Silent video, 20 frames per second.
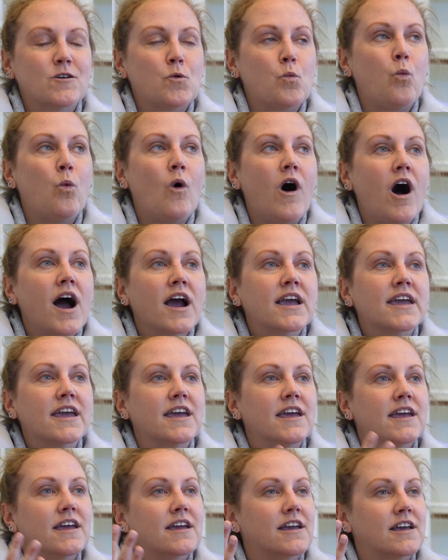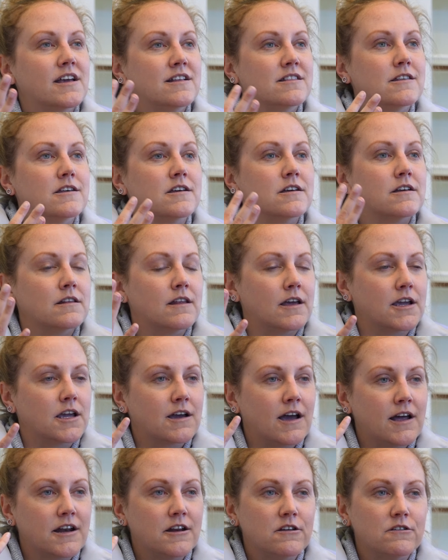walking in the like
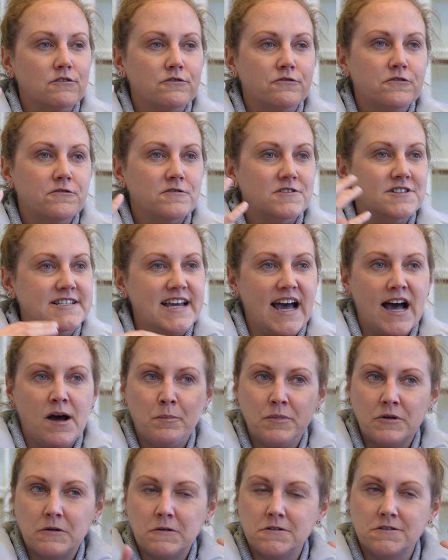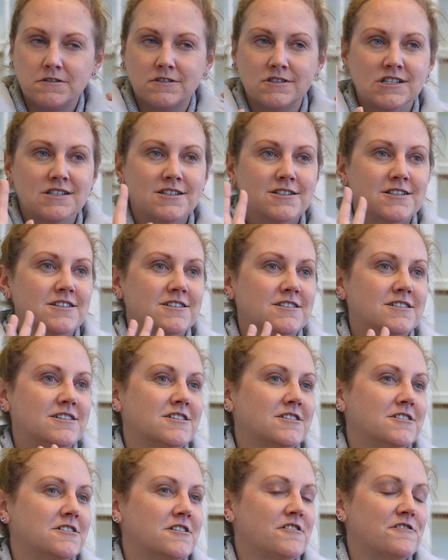kind of dappled
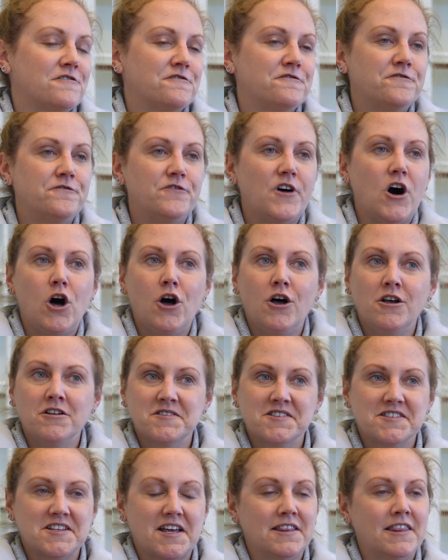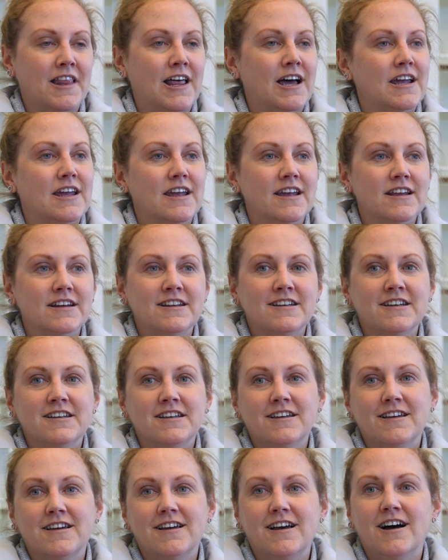fall sunlight
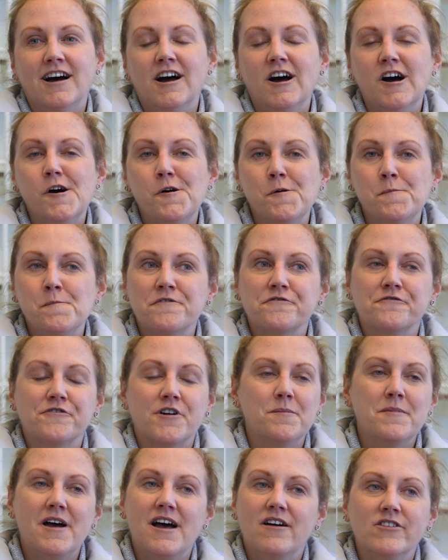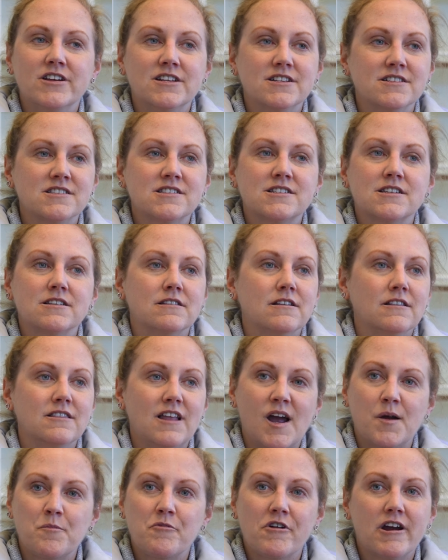um, from Evans to the
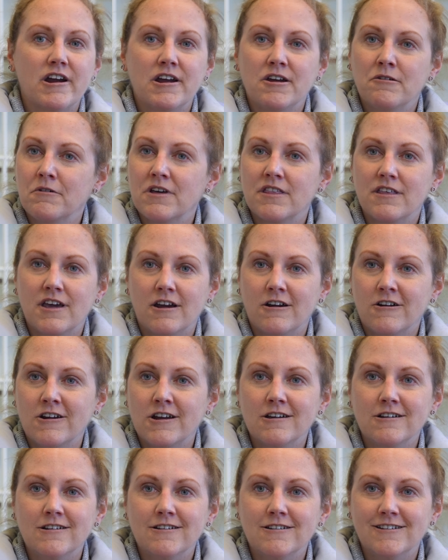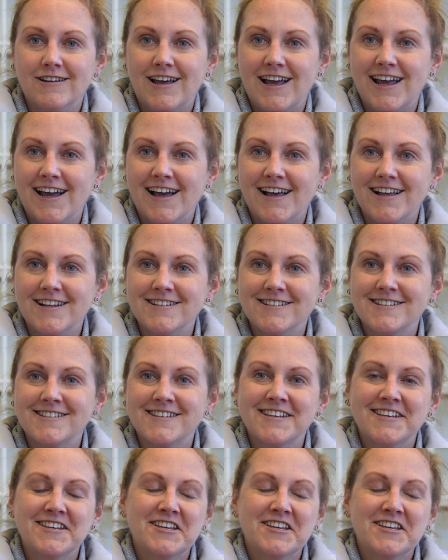library with Ariel, and